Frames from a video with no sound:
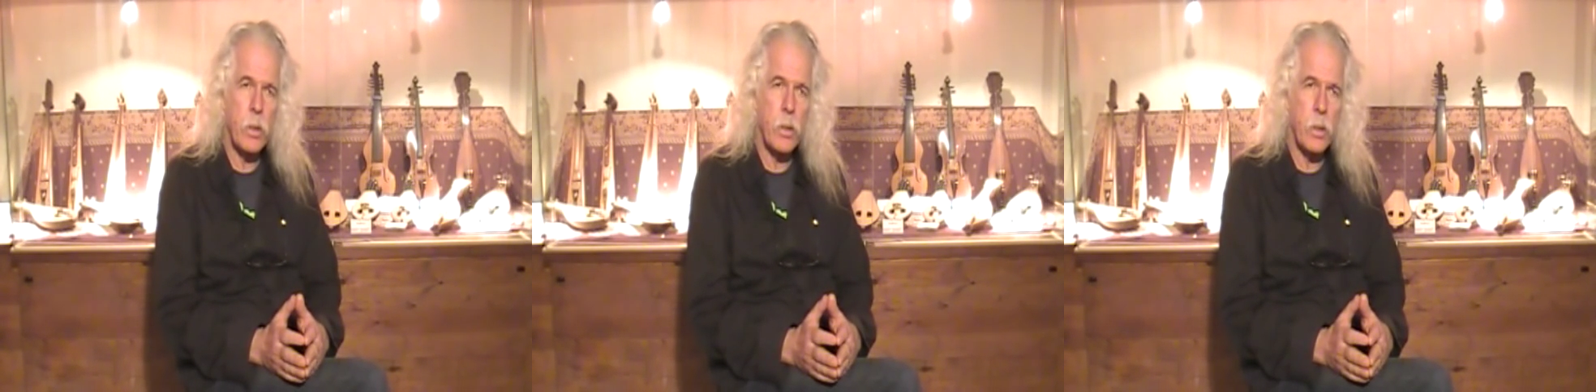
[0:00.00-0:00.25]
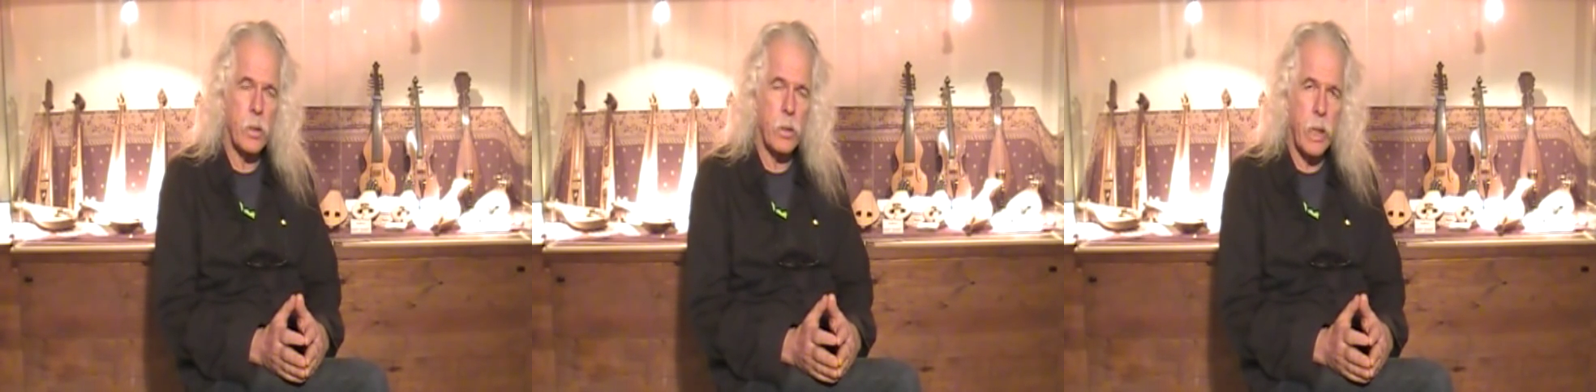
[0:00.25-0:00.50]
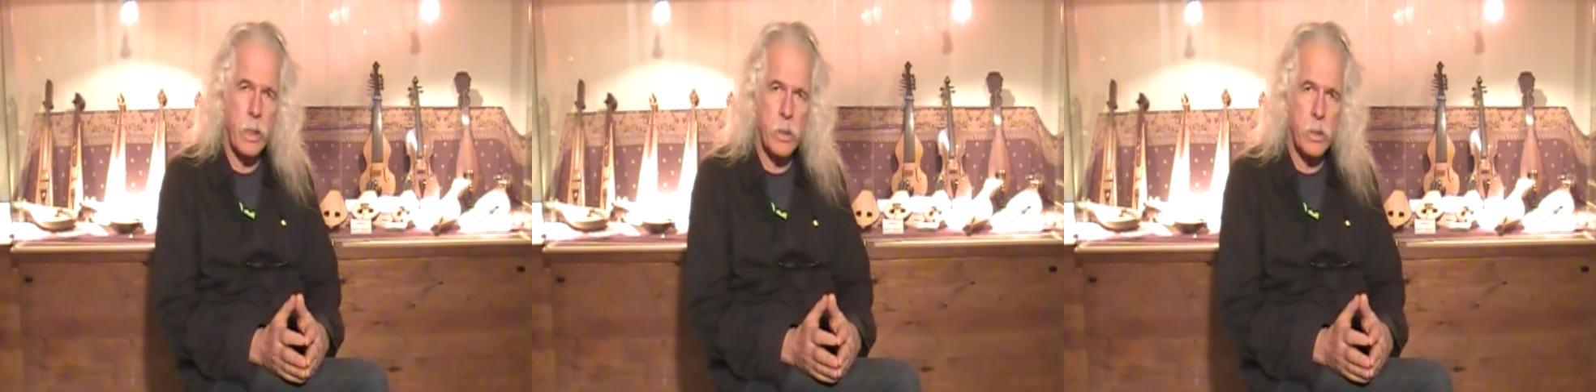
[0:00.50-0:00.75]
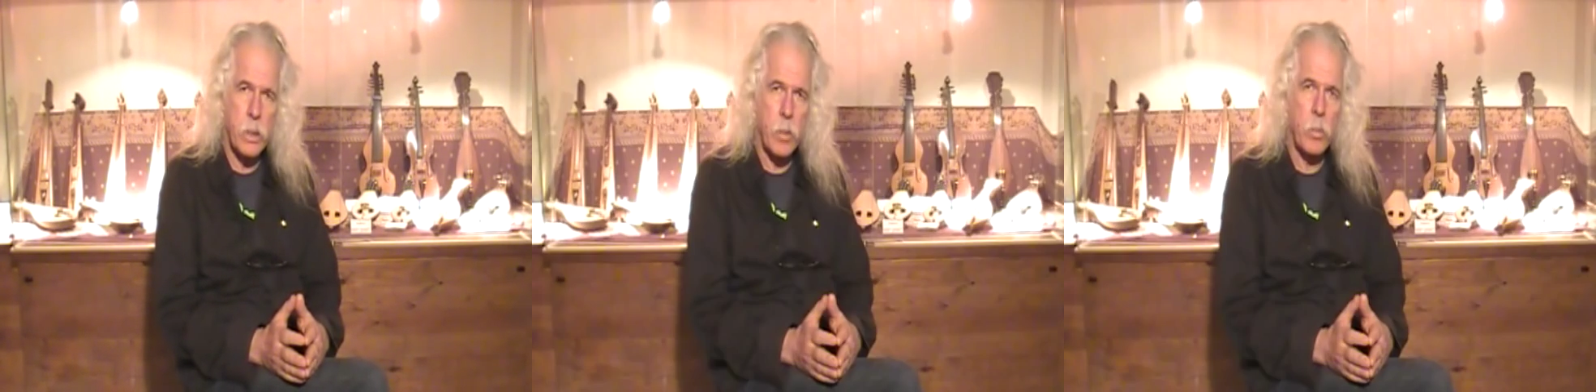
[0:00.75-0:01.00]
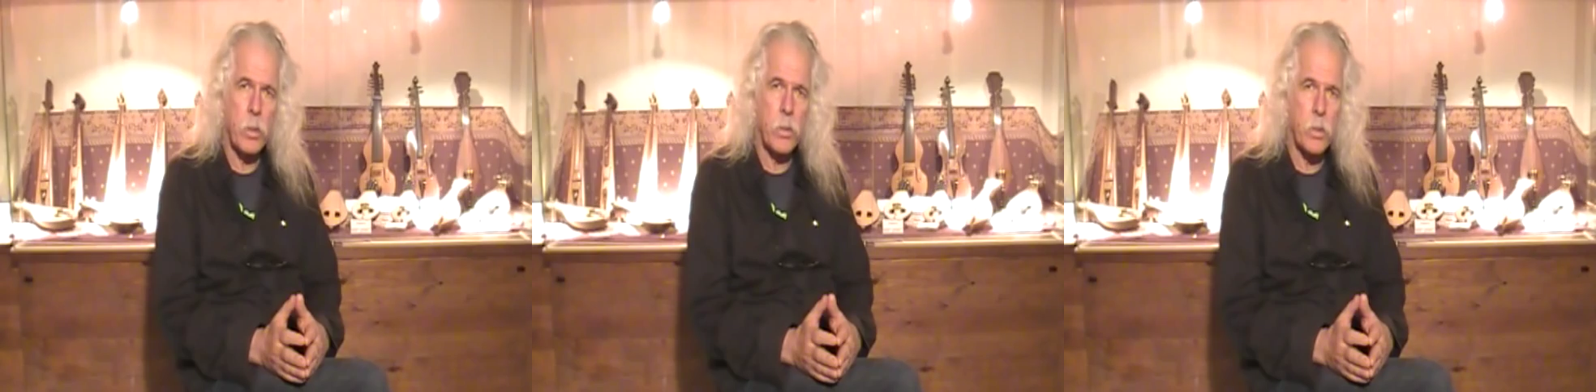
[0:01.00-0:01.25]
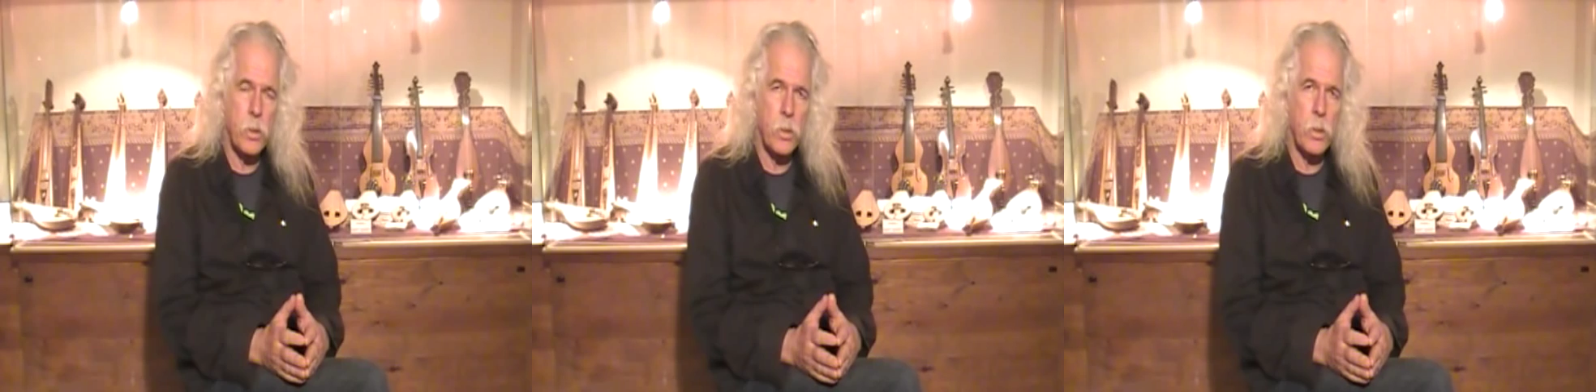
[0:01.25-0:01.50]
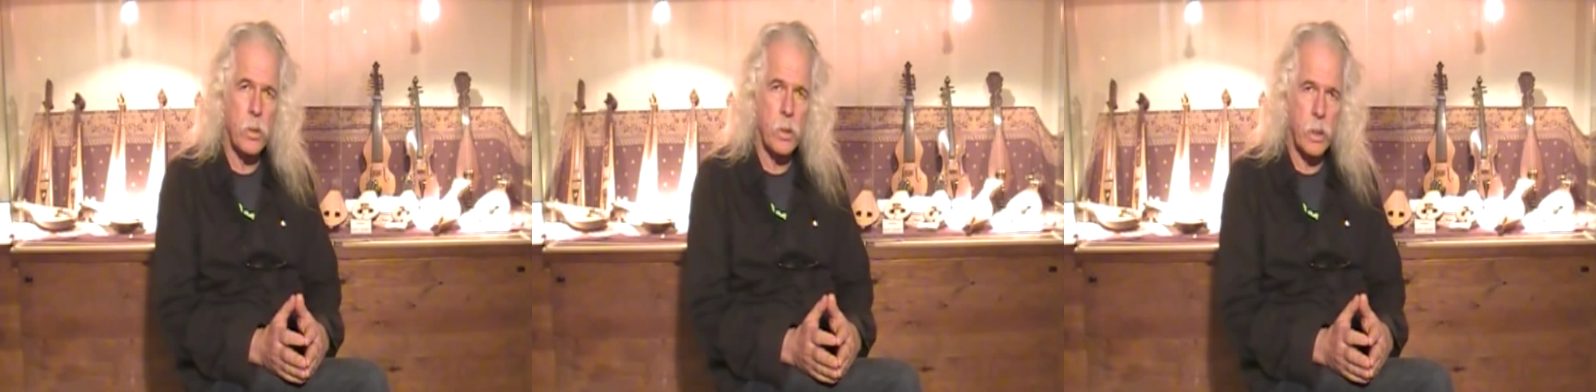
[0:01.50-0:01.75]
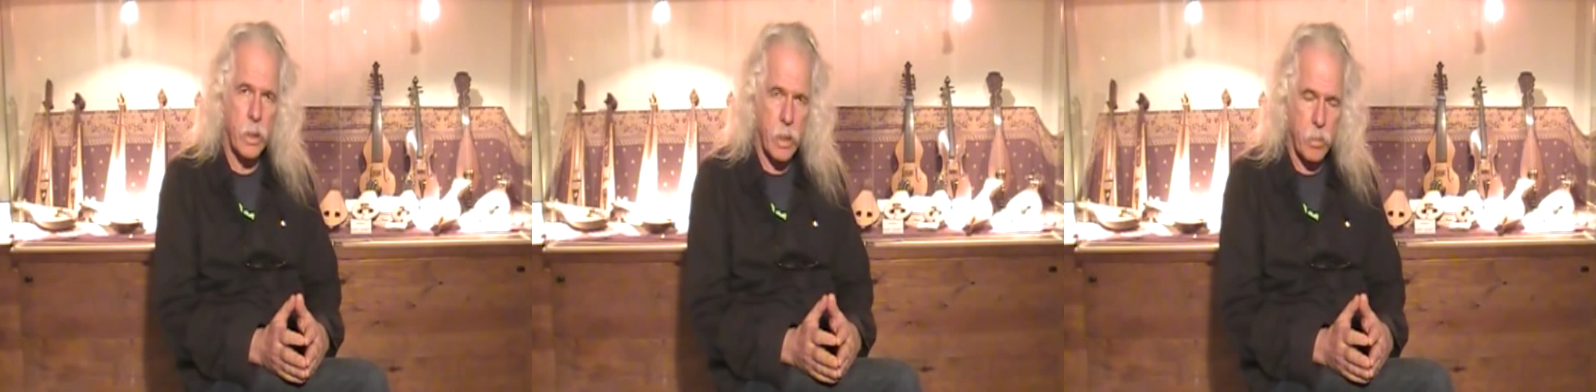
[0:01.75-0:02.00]
the greatest number of students
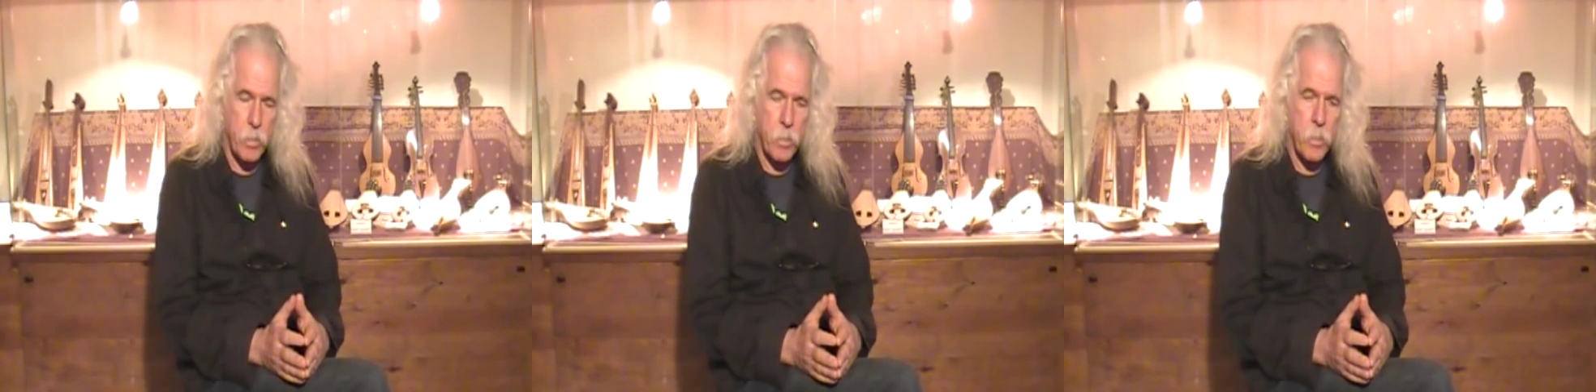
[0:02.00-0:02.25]
to come.